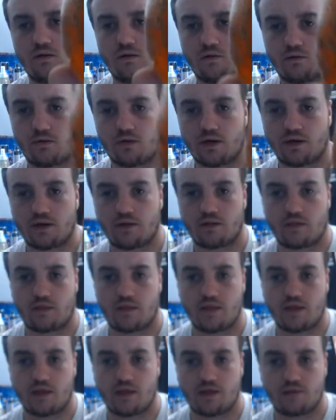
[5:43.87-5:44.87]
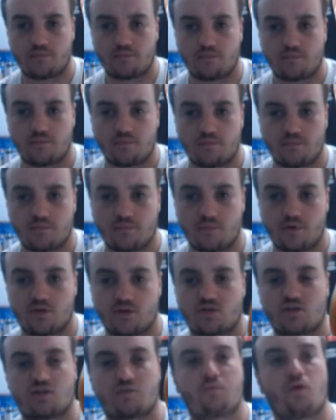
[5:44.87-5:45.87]
right there,
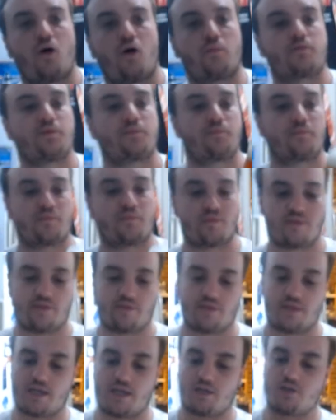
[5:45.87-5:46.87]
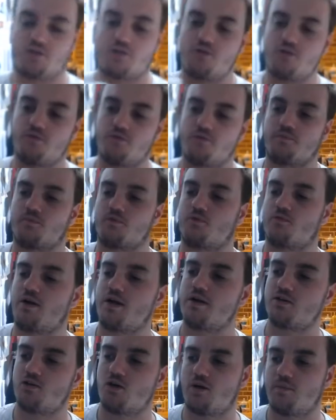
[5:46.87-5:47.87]
which just popped. Thank you.
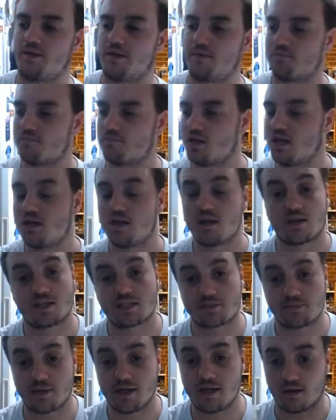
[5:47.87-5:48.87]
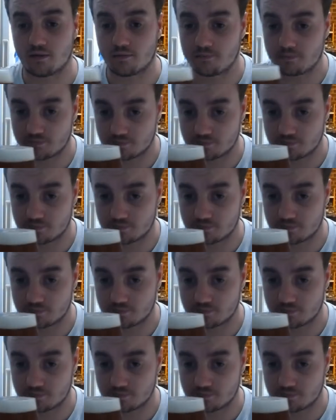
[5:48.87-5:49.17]
Great timing. The smell.